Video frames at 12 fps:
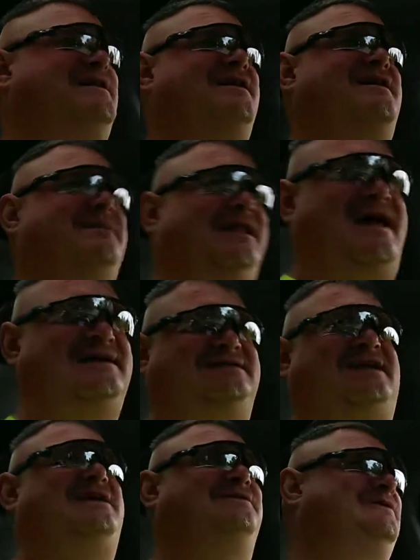on my last
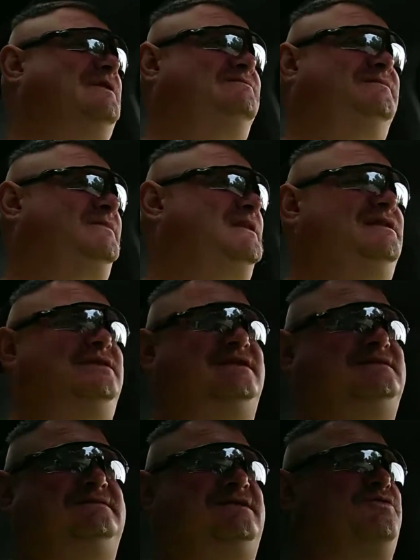day from
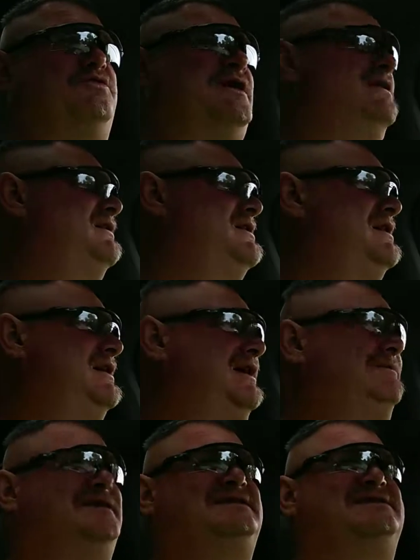this career,
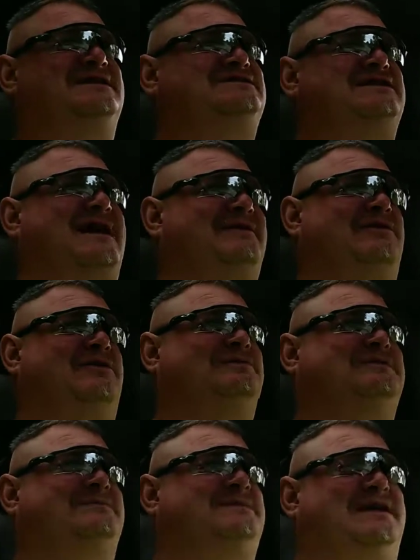I'm at least going to drive home
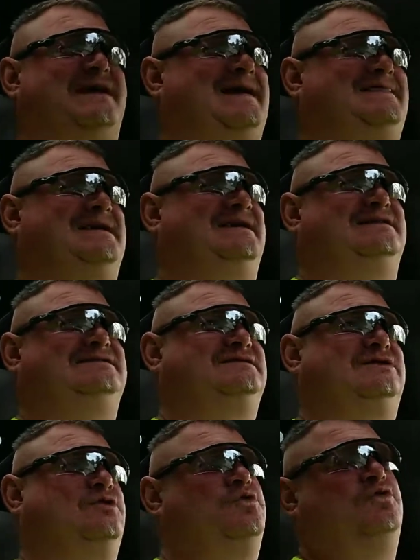something that I think is
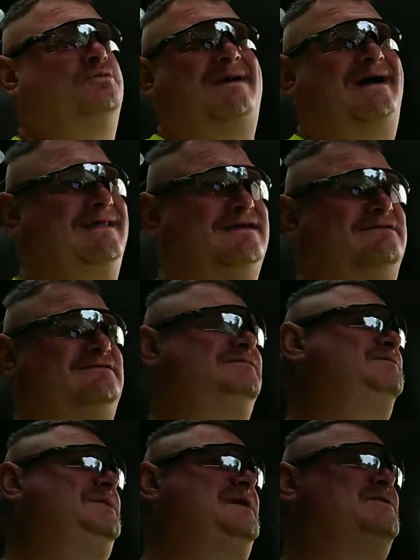cool in my little
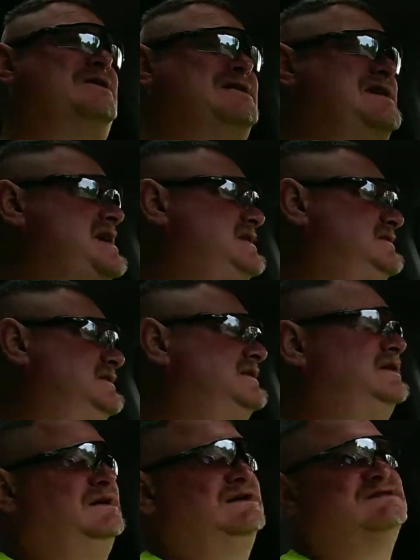pea-brain head.
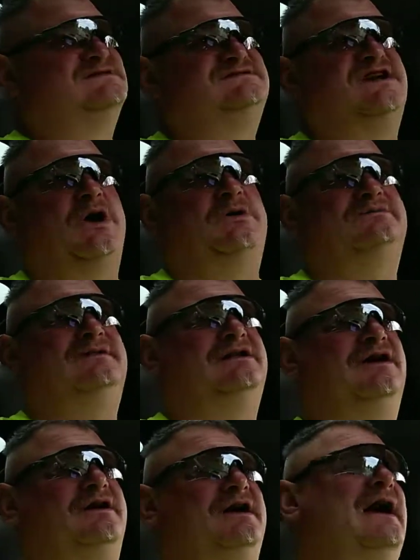So,
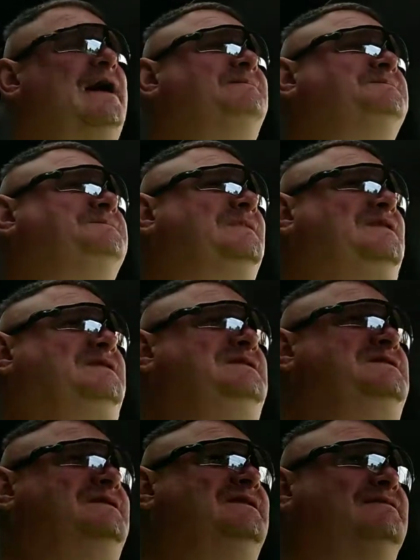loaded up,
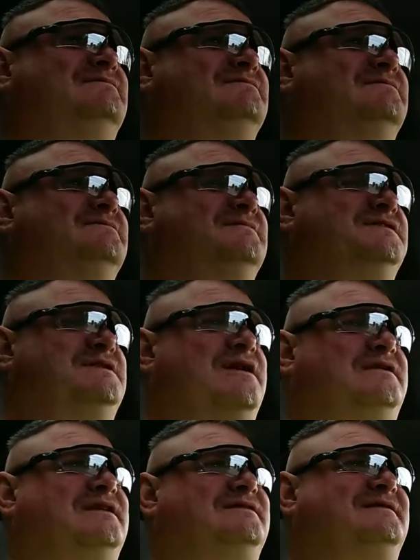
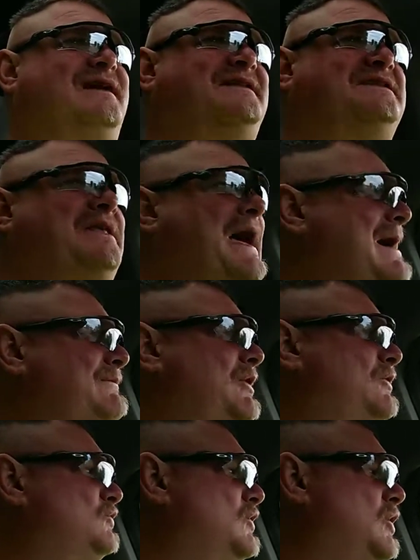got the lab
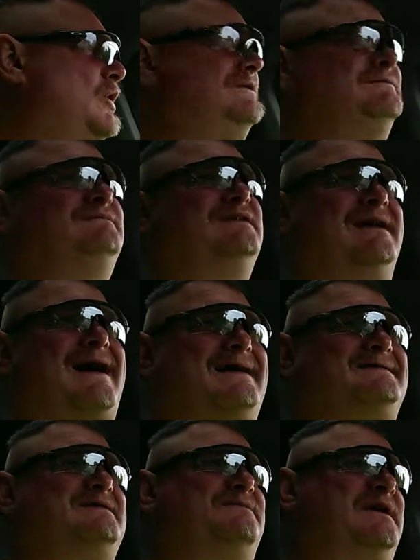all rolling,
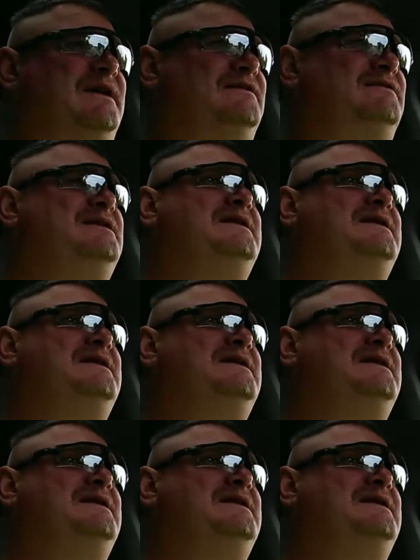guys come in,